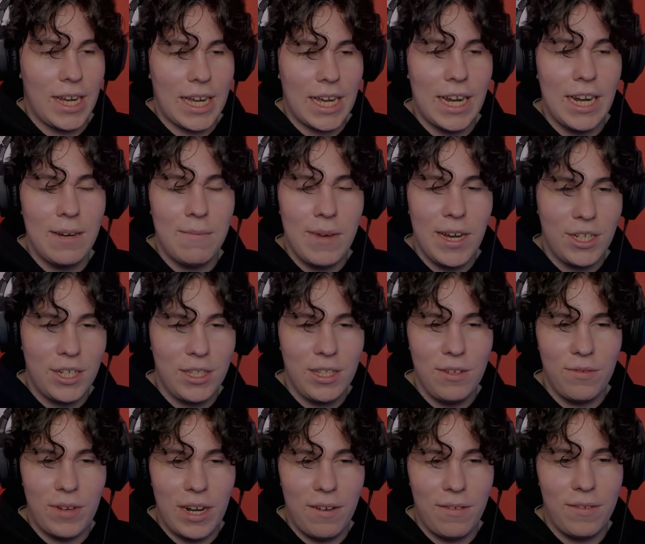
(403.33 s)
I can't imagine
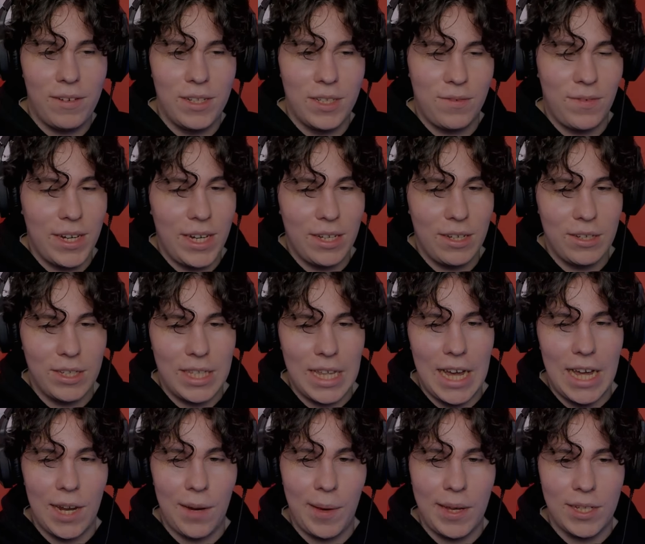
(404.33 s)
the reference videos that
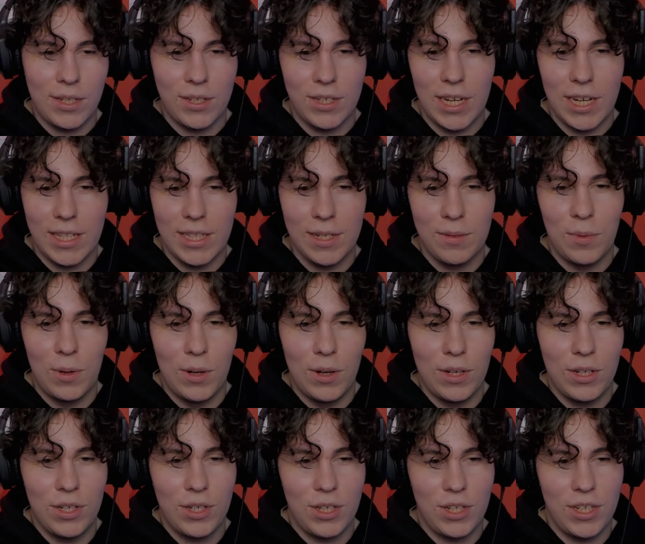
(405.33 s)
animators had to
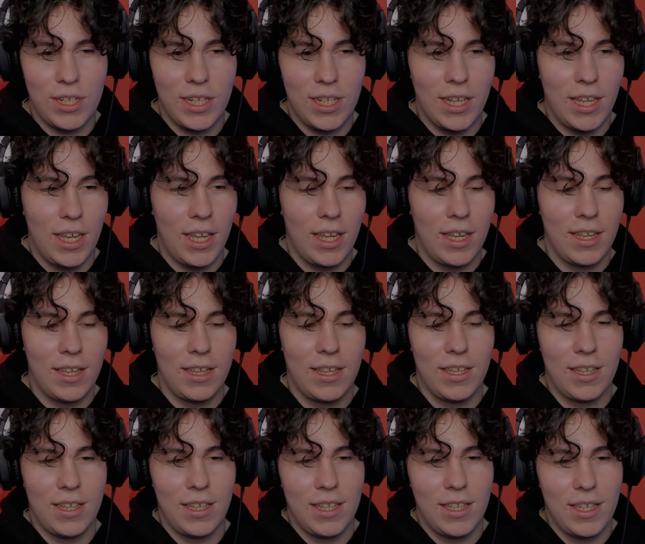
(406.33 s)
watch to
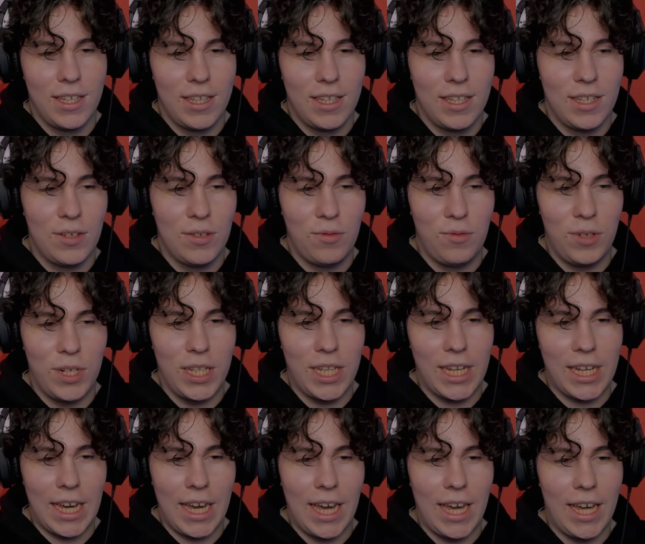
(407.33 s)

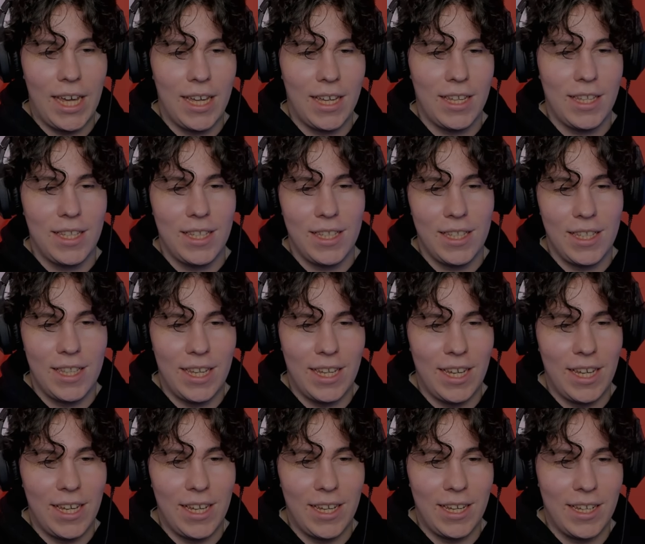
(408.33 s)
really get
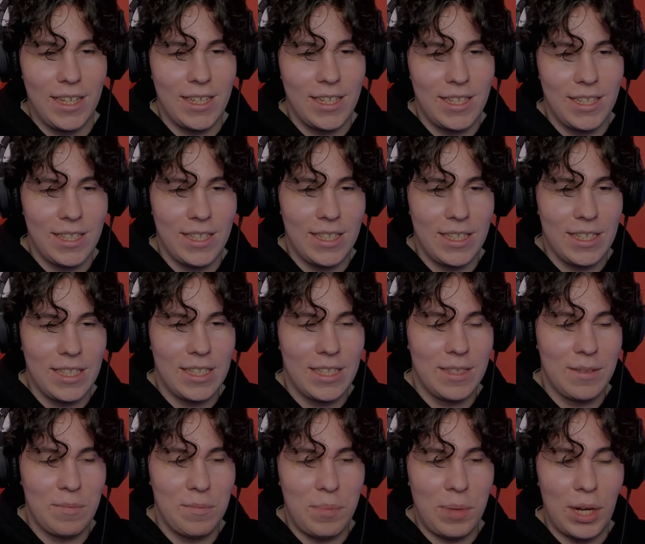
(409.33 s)
the
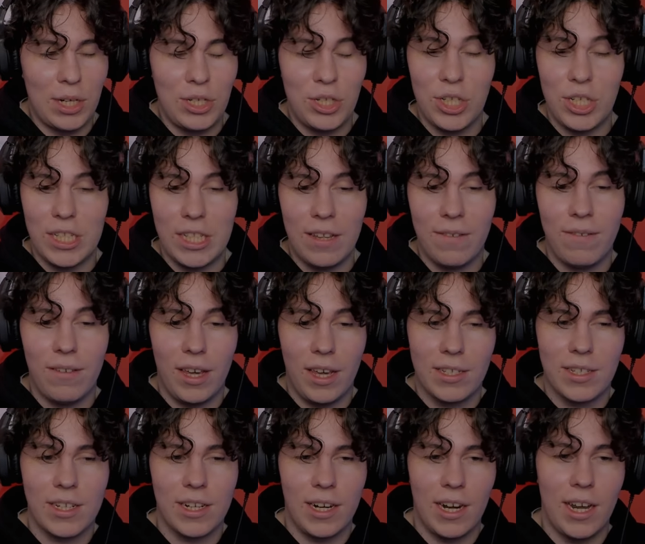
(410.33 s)
punches in the
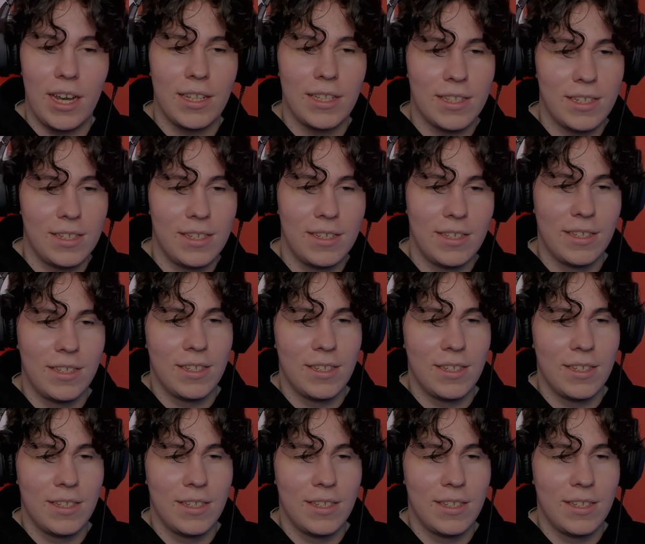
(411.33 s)
face correct.